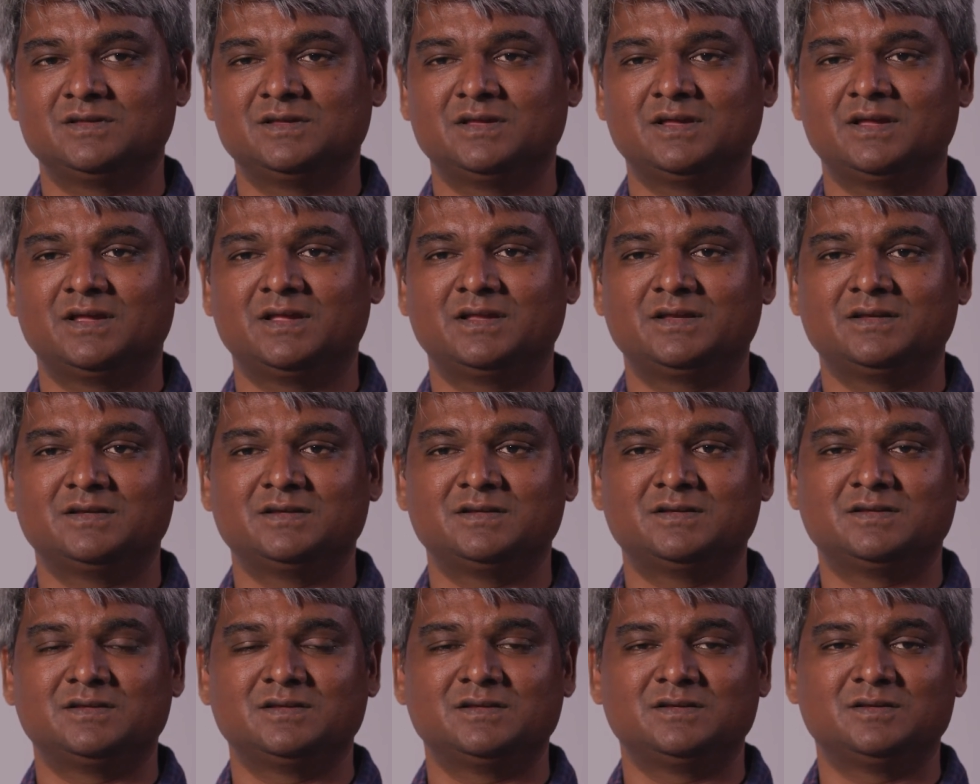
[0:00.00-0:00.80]

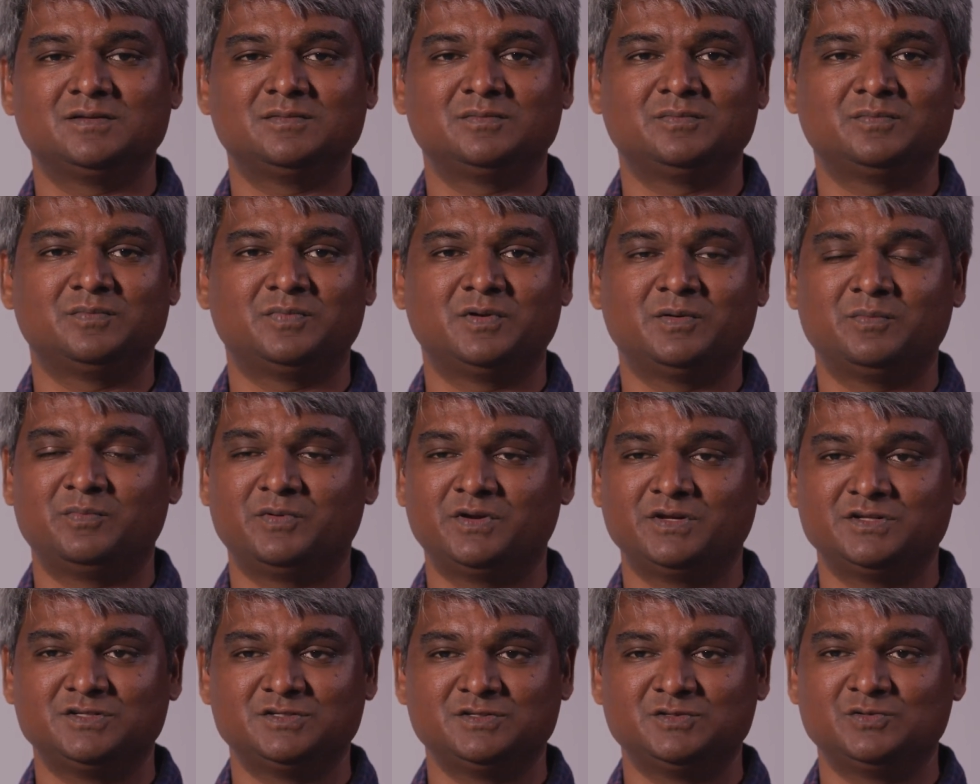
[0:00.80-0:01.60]
and
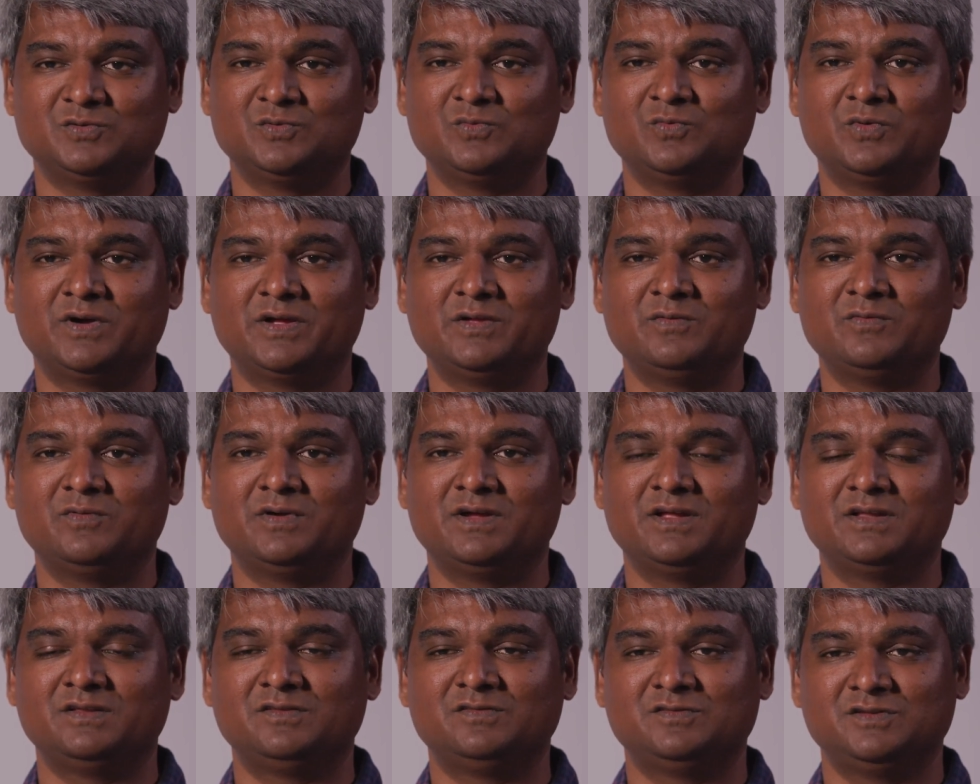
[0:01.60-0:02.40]
preparation to Viva
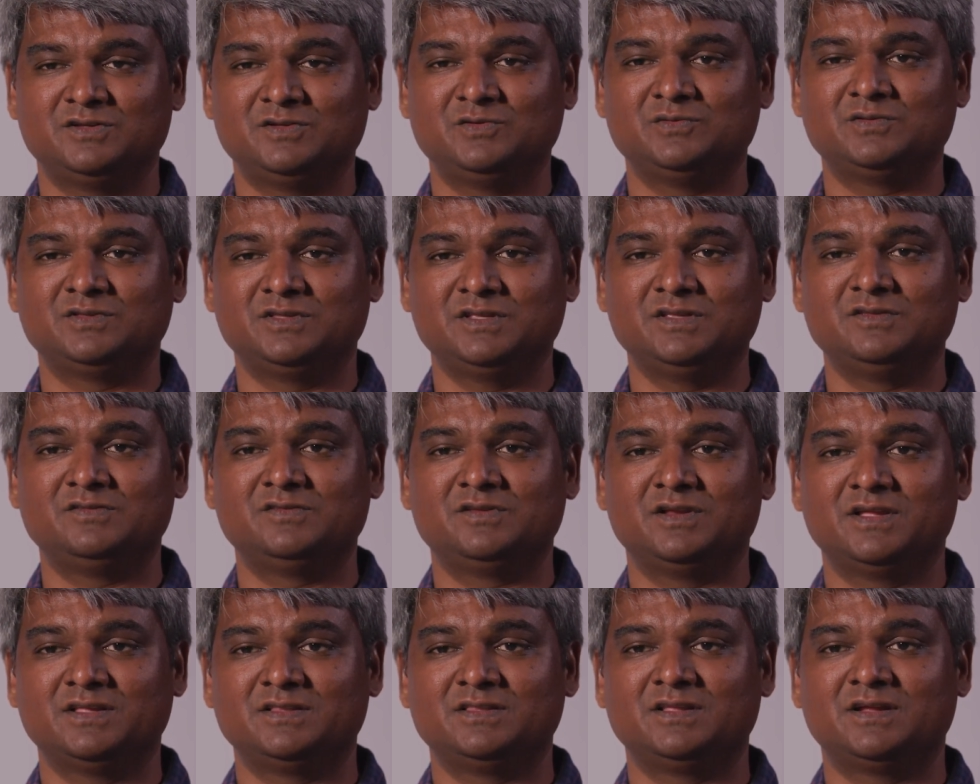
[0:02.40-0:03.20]
and things
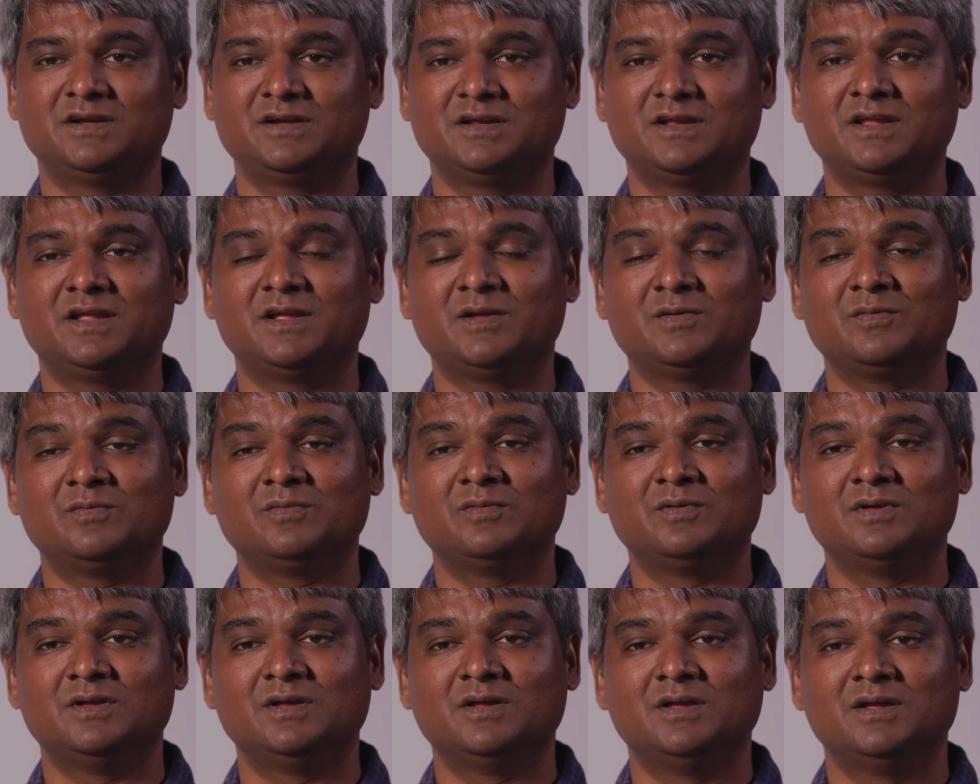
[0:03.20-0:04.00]
like that
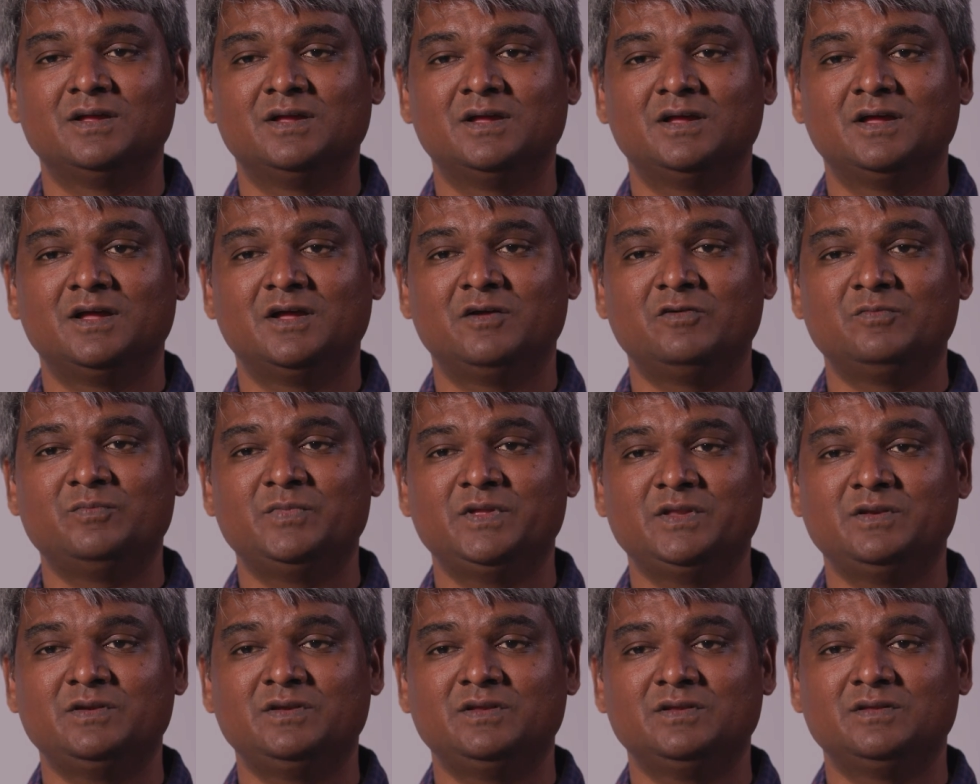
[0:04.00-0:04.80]
have
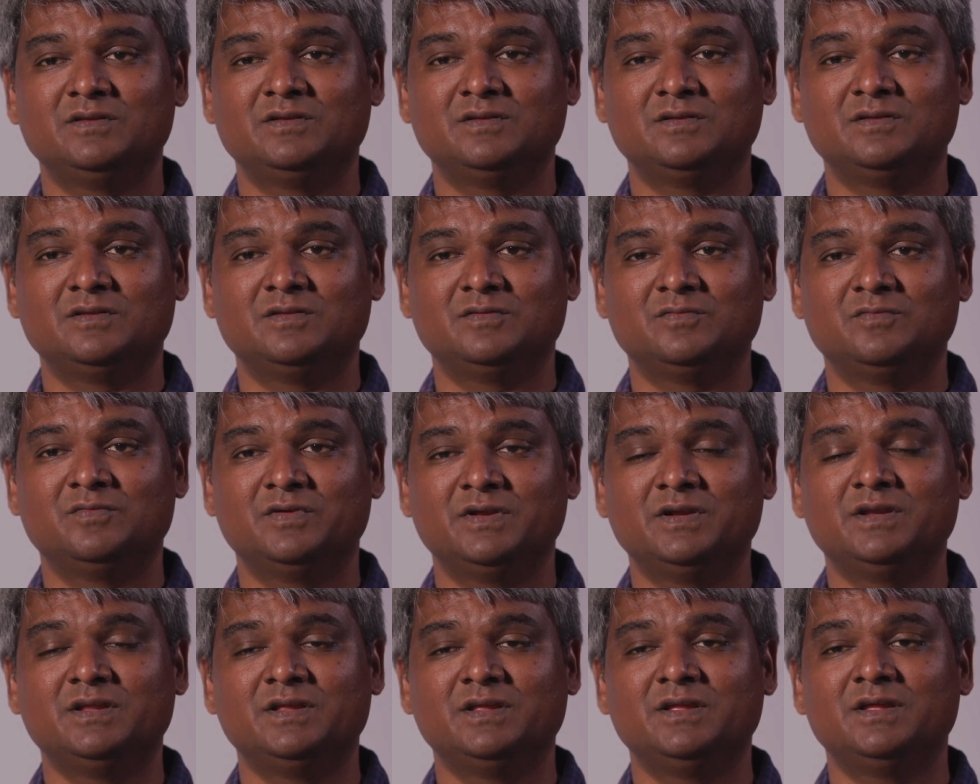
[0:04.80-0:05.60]
been
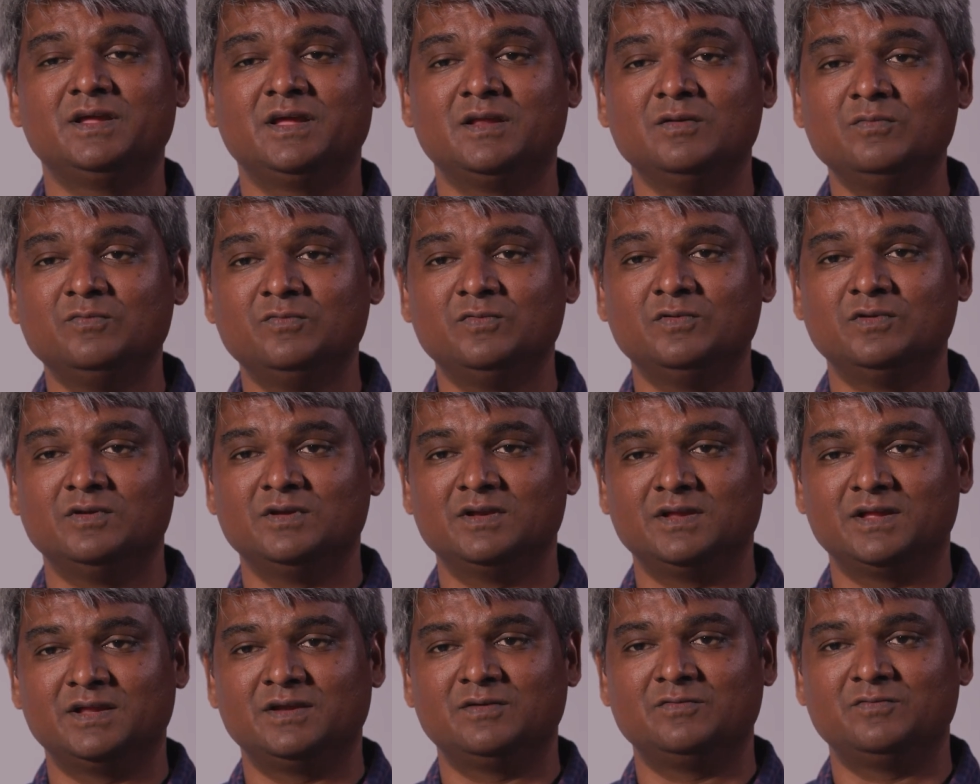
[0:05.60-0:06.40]
very helpful
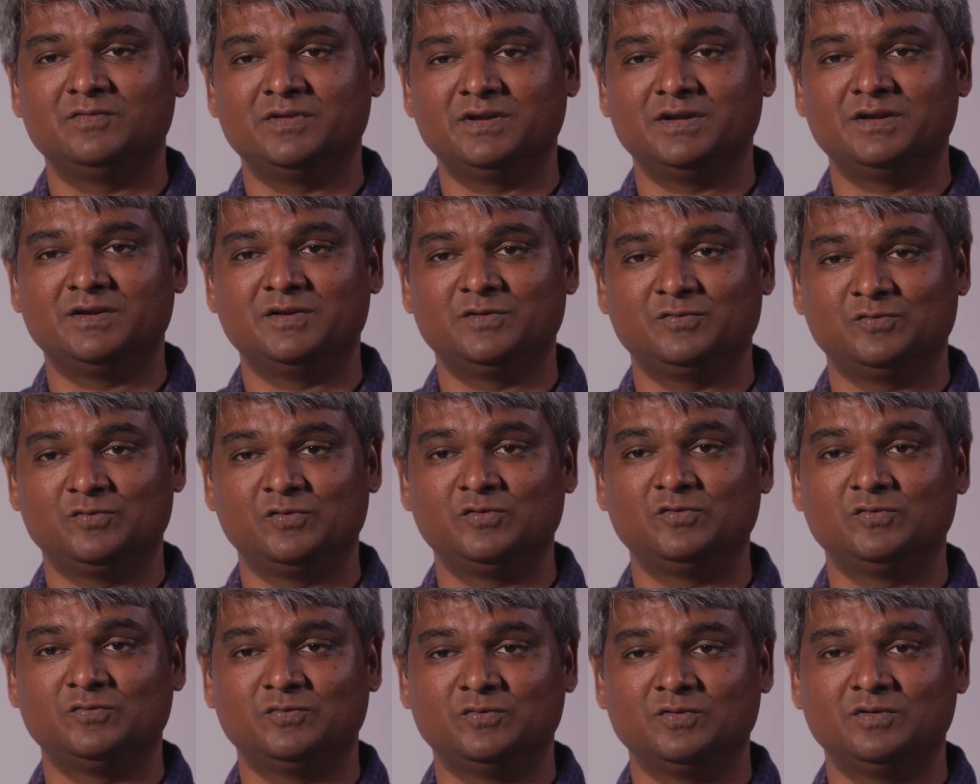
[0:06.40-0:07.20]
and very
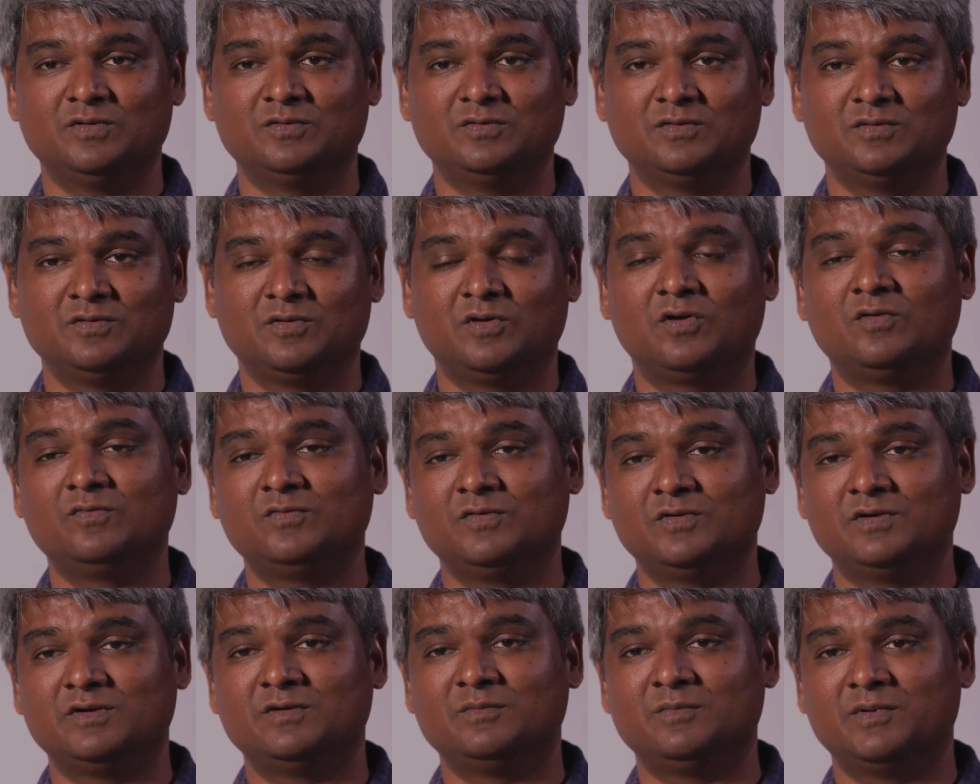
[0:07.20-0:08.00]
resourceful,
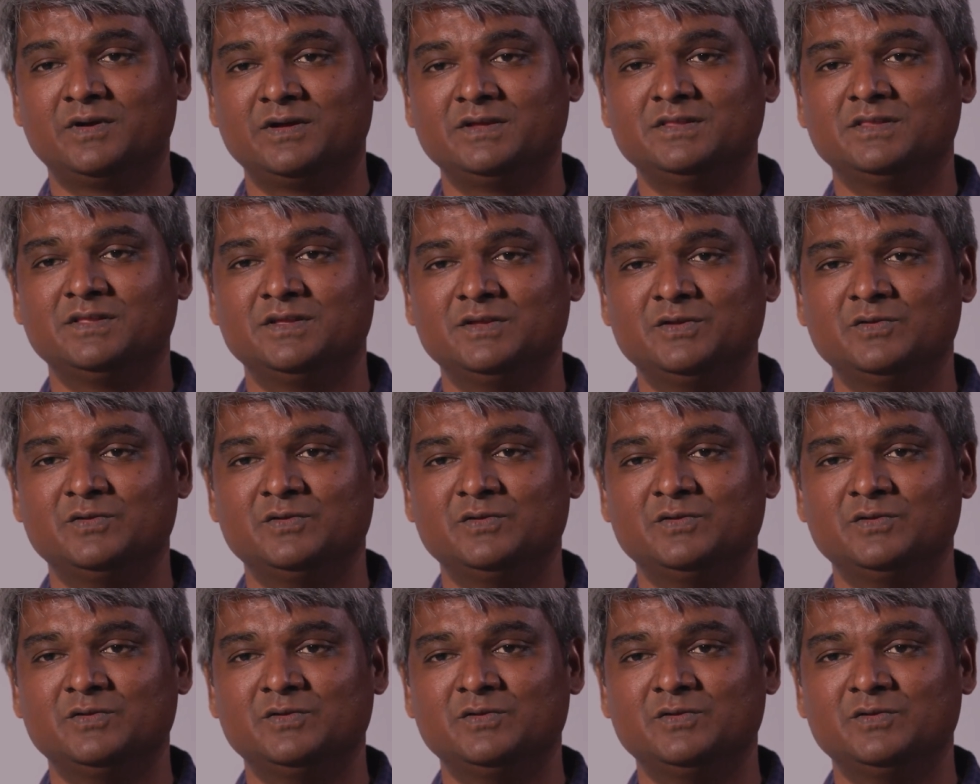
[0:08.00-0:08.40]
offered by the